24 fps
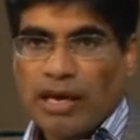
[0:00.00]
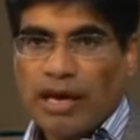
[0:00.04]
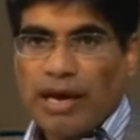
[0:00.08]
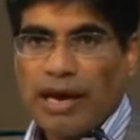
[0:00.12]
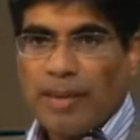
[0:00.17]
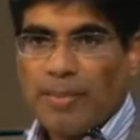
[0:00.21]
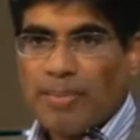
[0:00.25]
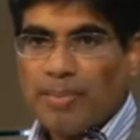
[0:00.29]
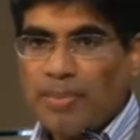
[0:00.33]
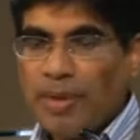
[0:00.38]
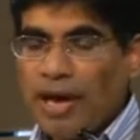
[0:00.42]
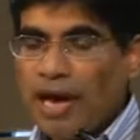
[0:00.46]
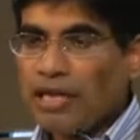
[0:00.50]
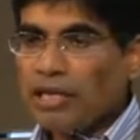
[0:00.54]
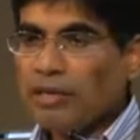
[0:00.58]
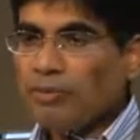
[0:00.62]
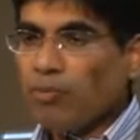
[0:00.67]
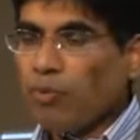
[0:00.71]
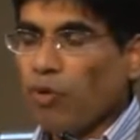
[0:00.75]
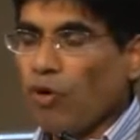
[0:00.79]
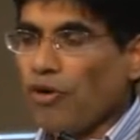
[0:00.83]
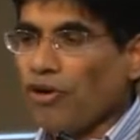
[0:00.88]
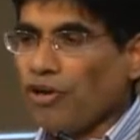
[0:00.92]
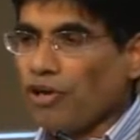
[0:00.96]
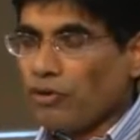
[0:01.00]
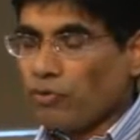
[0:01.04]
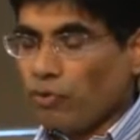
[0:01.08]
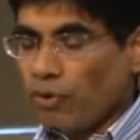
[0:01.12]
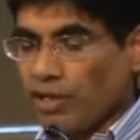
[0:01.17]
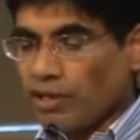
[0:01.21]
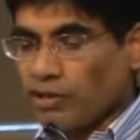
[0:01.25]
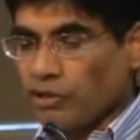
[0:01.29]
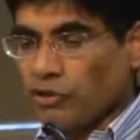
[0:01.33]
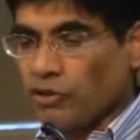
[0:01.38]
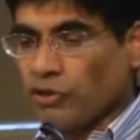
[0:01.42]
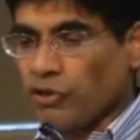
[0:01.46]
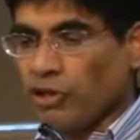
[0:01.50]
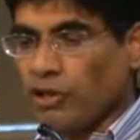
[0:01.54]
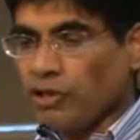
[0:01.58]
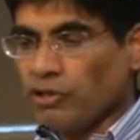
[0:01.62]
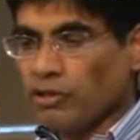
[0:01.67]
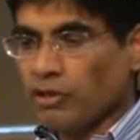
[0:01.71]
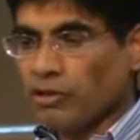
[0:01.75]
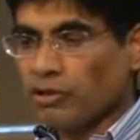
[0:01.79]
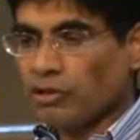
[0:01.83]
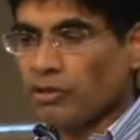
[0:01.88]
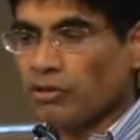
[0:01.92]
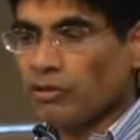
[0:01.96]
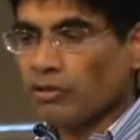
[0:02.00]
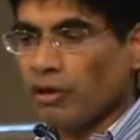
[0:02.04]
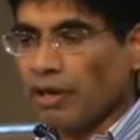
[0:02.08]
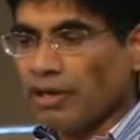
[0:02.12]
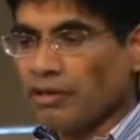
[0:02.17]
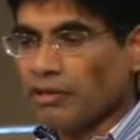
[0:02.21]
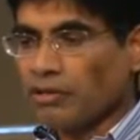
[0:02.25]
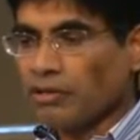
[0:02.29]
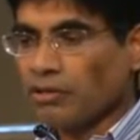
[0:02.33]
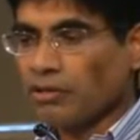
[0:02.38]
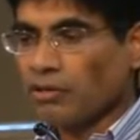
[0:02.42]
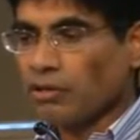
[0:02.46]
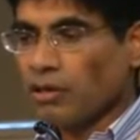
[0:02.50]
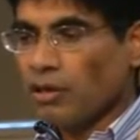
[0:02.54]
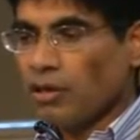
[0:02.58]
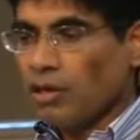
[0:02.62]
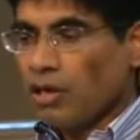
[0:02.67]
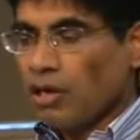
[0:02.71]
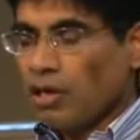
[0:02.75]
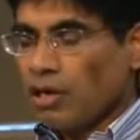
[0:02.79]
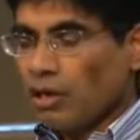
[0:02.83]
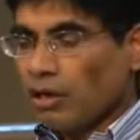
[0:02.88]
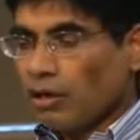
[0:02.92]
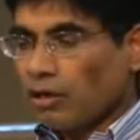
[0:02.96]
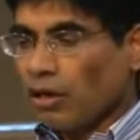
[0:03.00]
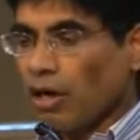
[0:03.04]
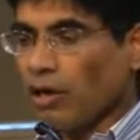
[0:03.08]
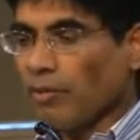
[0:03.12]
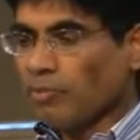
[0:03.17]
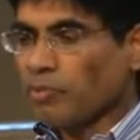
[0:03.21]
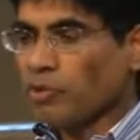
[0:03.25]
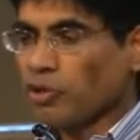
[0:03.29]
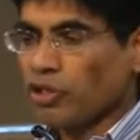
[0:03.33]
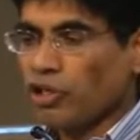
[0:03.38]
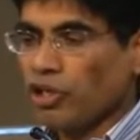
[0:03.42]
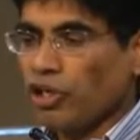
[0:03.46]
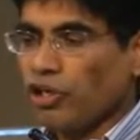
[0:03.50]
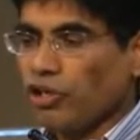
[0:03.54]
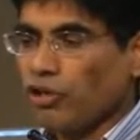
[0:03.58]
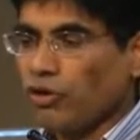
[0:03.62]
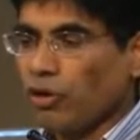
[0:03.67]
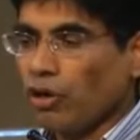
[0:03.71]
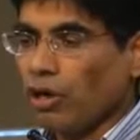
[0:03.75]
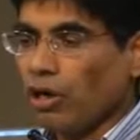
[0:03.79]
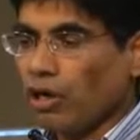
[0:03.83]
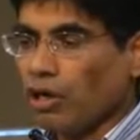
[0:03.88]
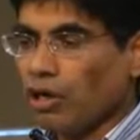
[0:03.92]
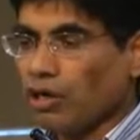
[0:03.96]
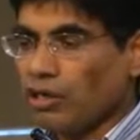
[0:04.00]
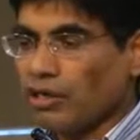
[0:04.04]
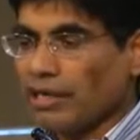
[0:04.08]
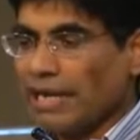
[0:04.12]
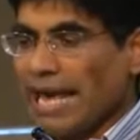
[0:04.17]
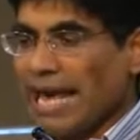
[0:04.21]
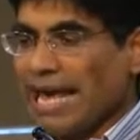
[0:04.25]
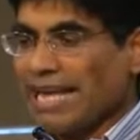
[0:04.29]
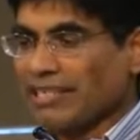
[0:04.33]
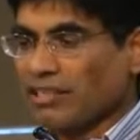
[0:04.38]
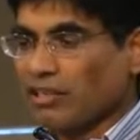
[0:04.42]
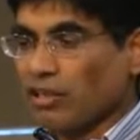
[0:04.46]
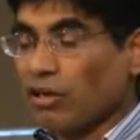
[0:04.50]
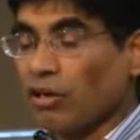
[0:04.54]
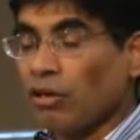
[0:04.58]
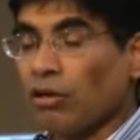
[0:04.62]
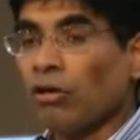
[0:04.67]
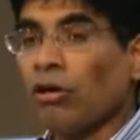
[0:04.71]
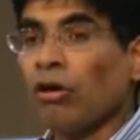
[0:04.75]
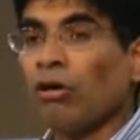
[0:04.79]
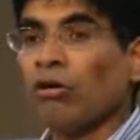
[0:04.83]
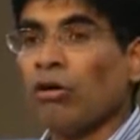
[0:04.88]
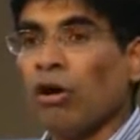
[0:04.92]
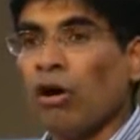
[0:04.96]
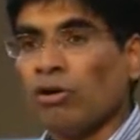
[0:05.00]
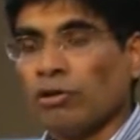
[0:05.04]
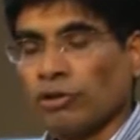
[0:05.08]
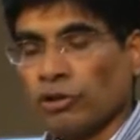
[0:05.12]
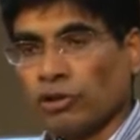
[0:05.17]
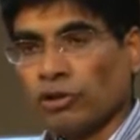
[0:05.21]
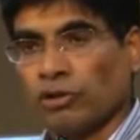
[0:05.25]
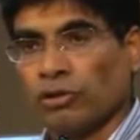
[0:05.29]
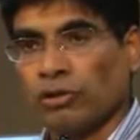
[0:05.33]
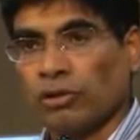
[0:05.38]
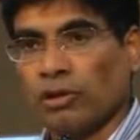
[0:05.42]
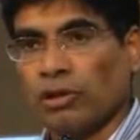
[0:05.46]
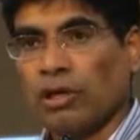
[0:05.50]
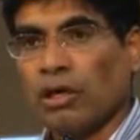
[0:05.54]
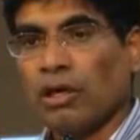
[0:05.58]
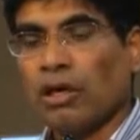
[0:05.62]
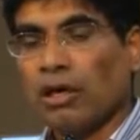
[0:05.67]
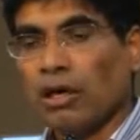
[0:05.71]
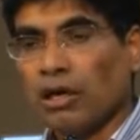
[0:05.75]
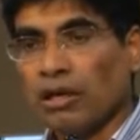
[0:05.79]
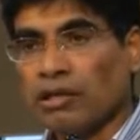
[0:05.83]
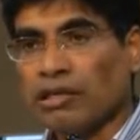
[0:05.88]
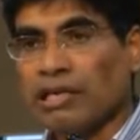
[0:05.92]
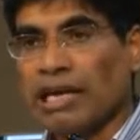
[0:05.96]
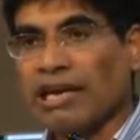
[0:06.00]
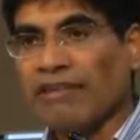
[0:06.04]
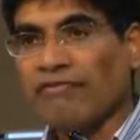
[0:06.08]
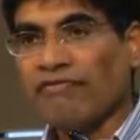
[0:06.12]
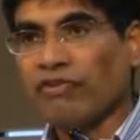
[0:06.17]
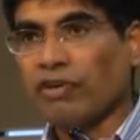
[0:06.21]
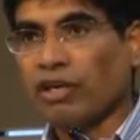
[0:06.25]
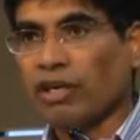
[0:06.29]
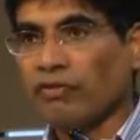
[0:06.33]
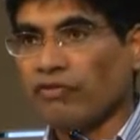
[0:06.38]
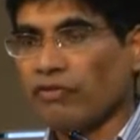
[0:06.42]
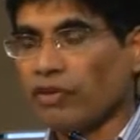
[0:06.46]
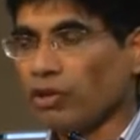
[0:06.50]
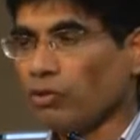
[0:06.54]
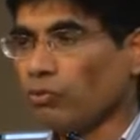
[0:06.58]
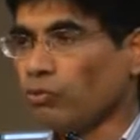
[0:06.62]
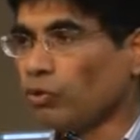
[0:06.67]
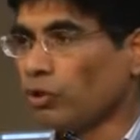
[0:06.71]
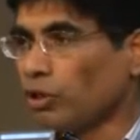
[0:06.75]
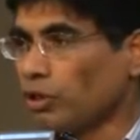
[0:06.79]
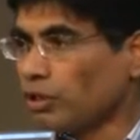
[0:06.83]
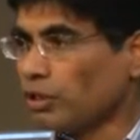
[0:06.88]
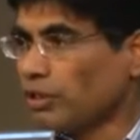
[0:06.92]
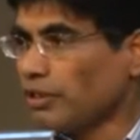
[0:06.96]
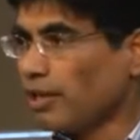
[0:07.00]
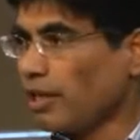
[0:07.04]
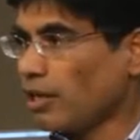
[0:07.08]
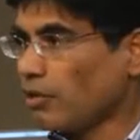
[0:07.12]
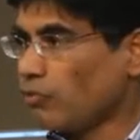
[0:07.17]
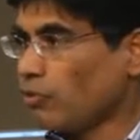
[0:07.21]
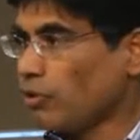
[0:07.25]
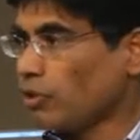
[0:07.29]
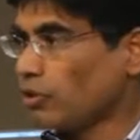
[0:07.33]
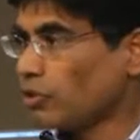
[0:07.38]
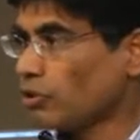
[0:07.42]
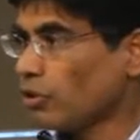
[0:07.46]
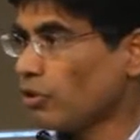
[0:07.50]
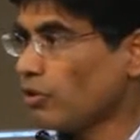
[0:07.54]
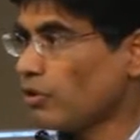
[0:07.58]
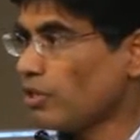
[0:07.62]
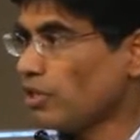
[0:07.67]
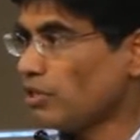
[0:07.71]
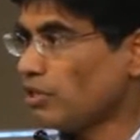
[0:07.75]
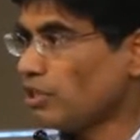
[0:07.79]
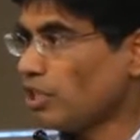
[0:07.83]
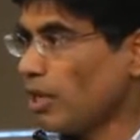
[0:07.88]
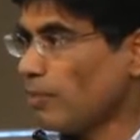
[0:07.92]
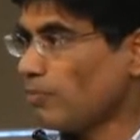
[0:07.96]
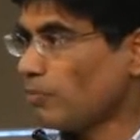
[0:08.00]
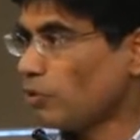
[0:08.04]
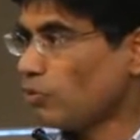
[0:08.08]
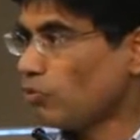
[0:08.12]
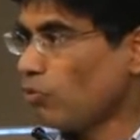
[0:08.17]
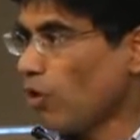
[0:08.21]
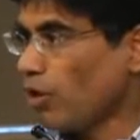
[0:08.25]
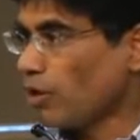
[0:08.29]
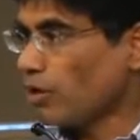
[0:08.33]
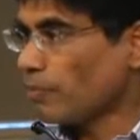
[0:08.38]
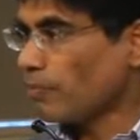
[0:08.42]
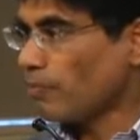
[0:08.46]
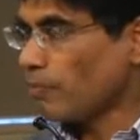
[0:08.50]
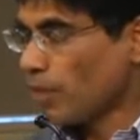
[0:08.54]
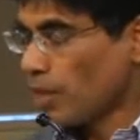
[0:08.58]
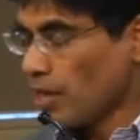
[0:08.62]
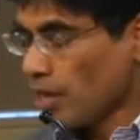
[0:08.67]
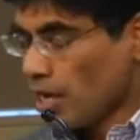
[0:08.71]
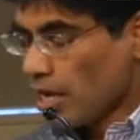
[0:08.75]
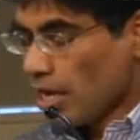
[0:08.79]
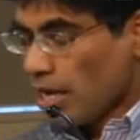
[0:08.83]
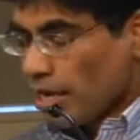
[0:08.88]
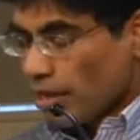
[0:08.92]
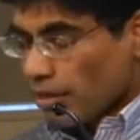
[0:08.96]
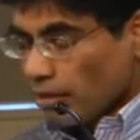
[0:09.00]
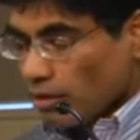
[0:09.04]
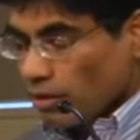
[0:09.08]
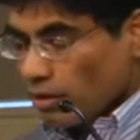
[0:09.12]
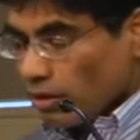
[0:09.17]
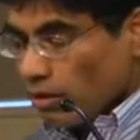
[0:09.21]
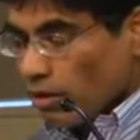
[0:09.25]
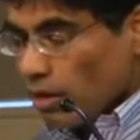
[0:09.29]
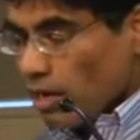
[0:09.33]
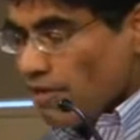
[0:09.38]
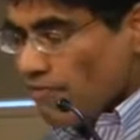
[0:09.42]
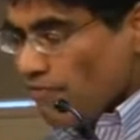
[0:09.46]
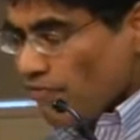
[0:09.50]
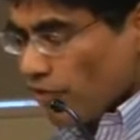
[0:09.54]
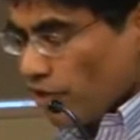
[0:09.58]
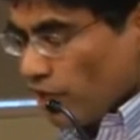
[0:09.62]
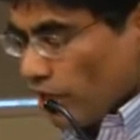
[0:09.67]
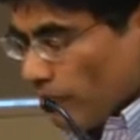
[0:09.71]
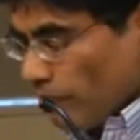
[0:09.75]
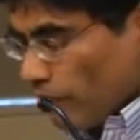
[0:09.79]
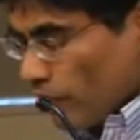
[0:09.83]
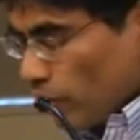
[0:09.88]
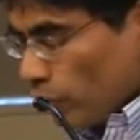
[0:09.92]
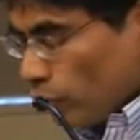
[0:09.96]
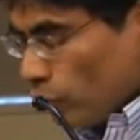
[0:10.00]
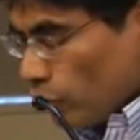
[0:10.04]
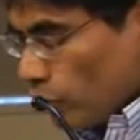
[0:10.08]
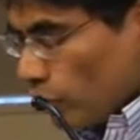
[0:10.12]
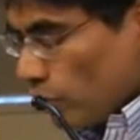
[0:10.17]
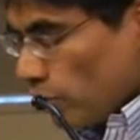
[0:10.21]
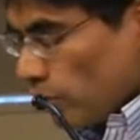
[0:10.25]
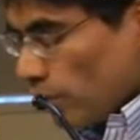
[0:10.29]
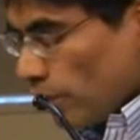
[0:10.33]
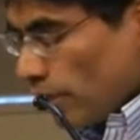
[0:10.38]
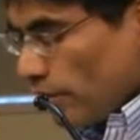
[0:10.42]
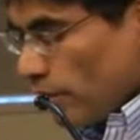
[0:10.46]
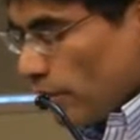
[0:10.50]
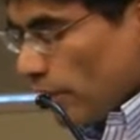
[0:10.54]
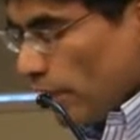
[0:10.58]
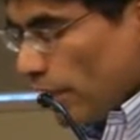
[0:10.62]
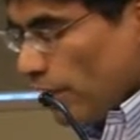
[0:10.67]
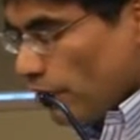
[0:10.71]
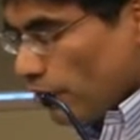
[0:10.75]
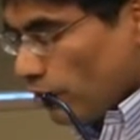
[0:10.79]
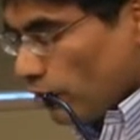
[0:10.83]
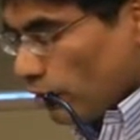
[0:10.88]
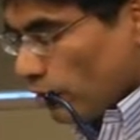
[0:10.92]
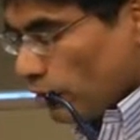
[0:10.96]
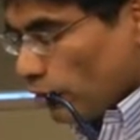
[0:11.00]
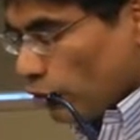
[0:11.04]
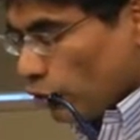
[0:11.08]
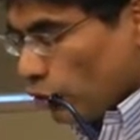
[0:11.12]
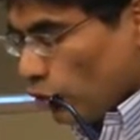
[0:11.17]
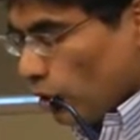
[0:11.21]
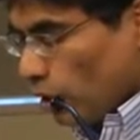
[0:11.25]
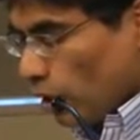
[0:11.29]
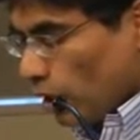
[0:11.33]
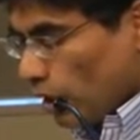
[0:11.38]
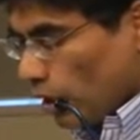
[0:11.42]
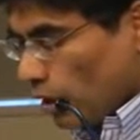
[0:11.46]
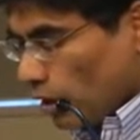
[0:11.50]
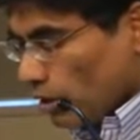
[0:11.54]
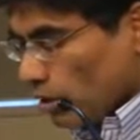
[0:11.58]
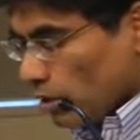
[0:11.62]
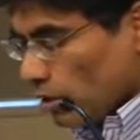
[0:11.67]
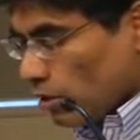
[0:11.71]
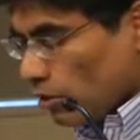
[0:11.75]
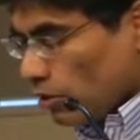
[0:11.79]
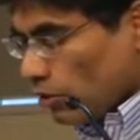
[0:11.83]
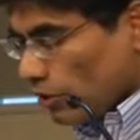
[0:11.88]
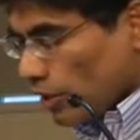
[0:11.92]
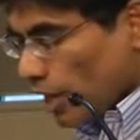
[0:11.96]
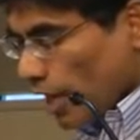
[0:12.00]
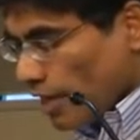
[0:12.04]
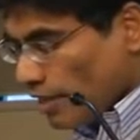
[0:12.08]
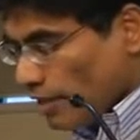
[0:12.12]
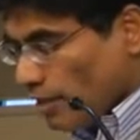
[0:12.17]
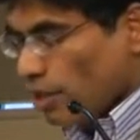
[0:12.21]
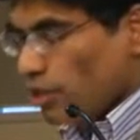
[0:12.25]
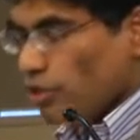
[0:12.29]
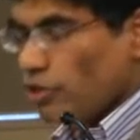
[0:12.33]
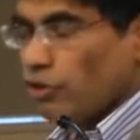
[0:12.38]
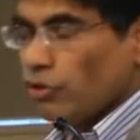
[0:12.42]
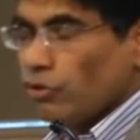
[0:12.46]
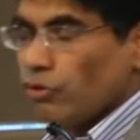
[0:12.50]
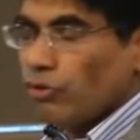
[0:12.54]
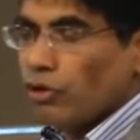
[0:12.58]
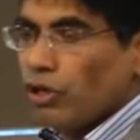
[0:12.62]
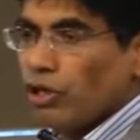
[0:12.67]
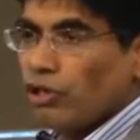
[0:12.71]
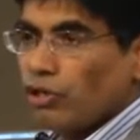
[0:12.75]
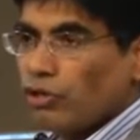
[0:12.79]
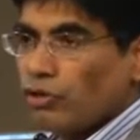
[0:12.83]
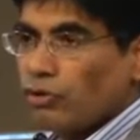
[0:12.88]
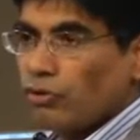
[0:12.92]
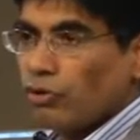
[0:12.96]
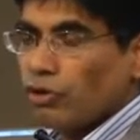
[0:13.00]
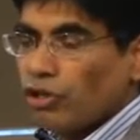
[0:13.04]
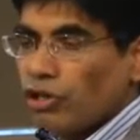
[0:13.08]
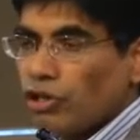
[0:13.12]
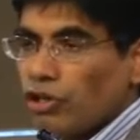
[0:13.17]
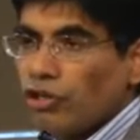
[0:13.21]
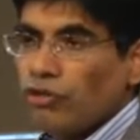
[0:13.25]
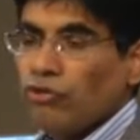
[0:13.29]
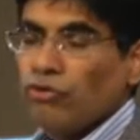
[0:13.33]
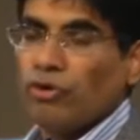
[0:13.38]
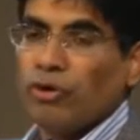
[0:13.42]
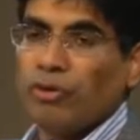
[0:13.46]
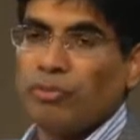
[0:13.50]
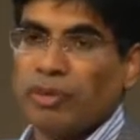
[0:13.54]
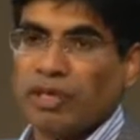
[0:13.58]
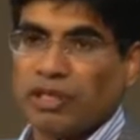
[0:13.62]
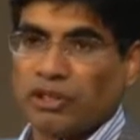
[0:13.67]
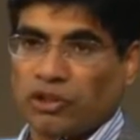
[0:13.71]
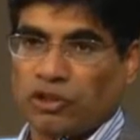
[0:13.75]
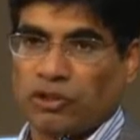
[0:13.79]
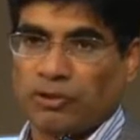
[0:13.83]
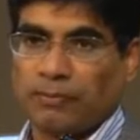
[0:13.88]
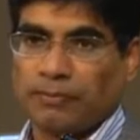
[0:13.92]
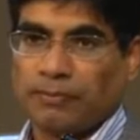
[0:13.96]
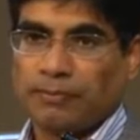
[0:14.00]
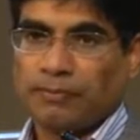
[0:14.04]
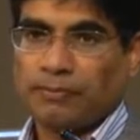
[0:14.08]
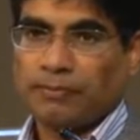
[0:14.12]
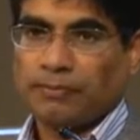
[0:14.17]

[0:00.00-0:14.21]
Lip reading: At that point, when Jesus Christ comes in your heart as the Logos, a life-giving word that we saw in chapter 1, the life-giving word that entered your heart, created you into a new image,